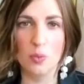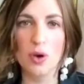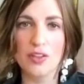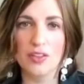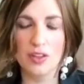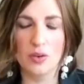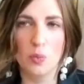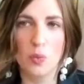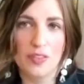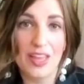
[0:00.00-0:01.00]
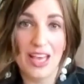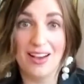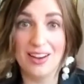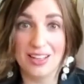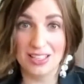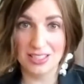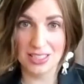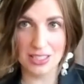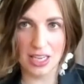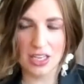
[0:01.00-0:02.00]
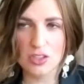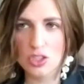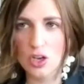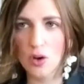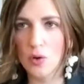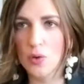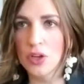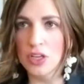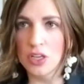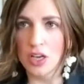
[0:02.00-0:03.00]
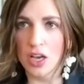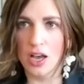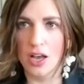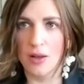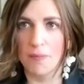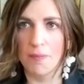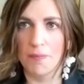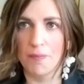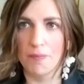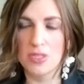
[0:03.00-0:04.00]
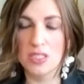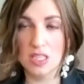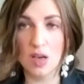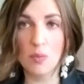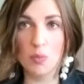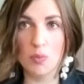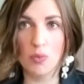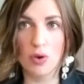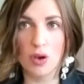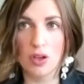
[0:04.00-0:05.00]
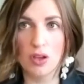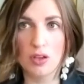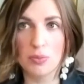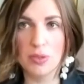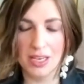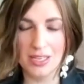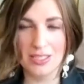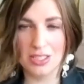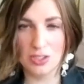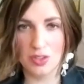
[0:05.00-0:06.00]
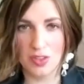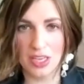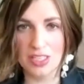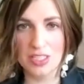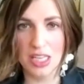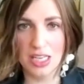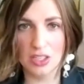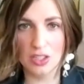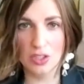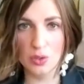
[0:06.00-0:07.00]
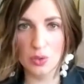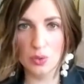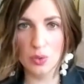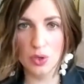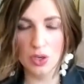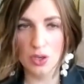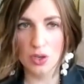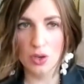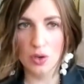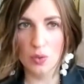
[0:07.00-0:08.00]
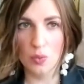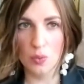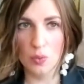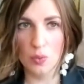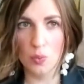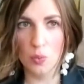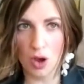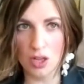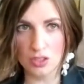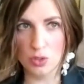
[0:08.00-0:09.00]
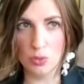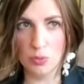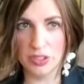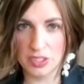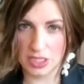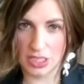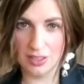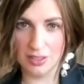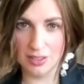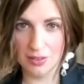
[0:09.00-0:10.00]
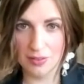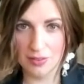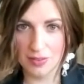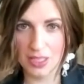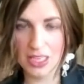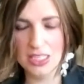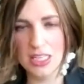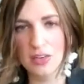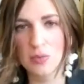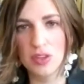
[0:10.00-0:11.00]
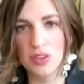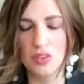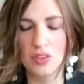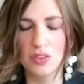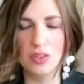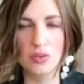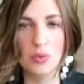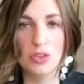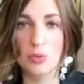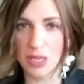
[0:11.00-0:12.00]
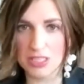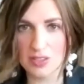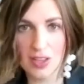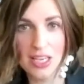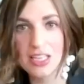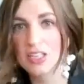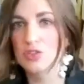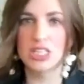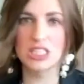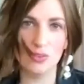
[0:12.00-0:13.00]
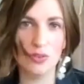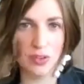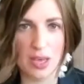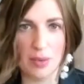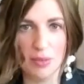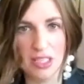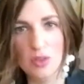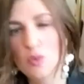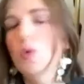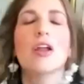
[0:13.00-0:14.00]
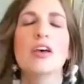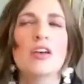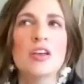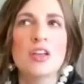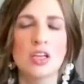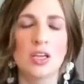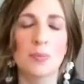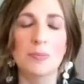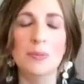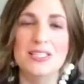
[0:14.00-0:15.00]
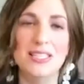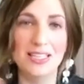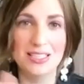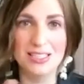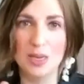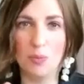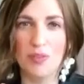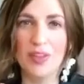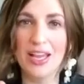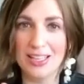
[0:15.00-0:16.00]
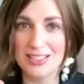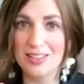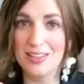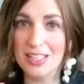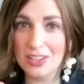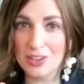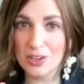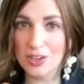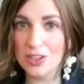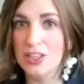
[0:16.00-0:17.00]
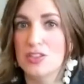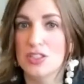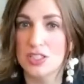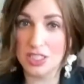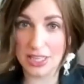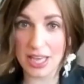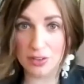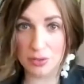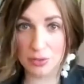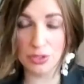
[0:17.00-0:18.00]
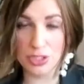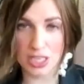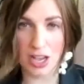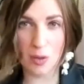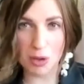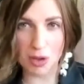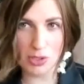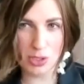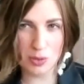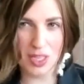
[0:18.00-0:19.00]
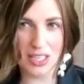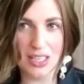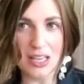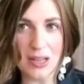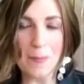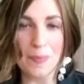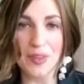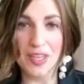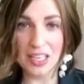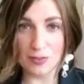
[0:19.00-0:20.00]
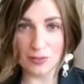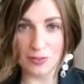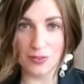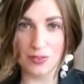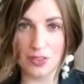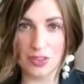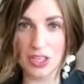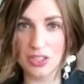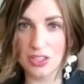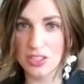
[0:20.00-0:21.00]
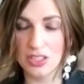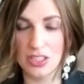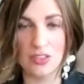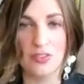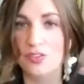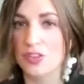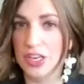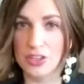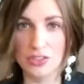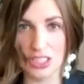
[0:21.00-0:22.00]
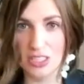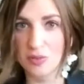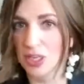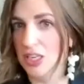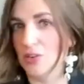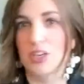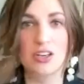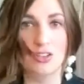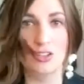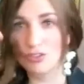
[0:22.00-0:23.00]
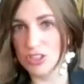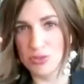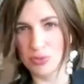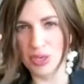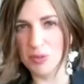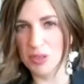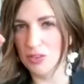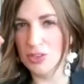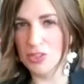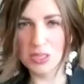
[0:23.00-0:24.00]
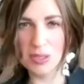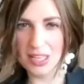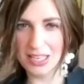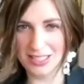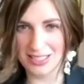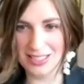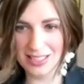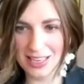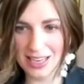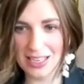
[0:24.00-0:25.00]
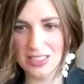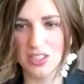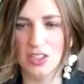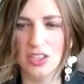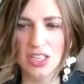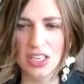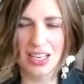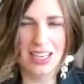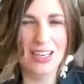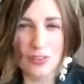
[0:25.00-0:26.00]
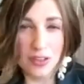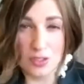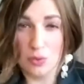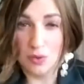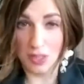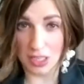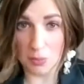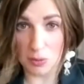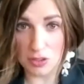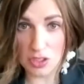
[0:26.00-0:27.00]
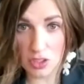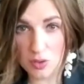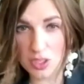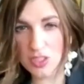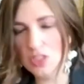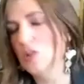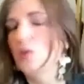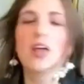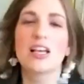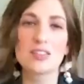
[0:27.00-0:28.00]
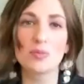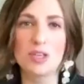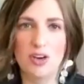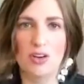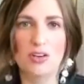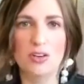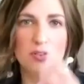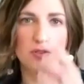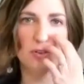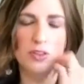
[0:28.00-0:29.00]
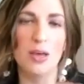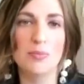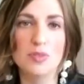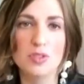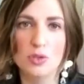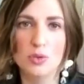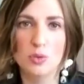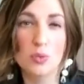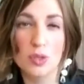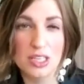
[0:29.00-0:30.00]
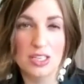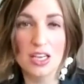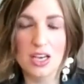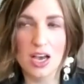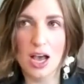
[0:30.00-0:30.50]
that audience is like. So, um, some because here's the thing is like you want to be seen, like I said, with your best client and dressing for them, like you want to be seen as someone that is a leader and see that through your style, but also like if they're dressing way down here and you're dressing way up here, there's going to be that disconnect. They're not going to feel as relatable to you, and so that's going to be harder for them to really